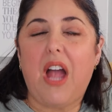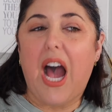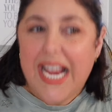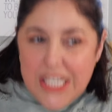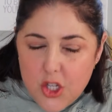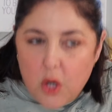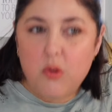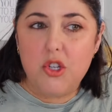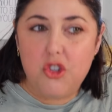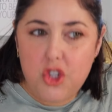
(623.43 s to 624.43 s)
I
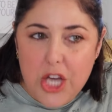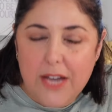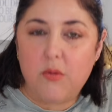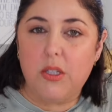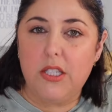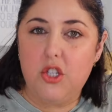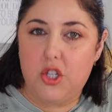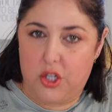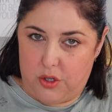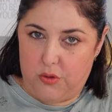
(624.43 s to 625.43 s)
don't generally
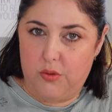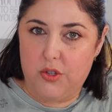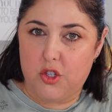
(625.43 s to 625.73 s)
choose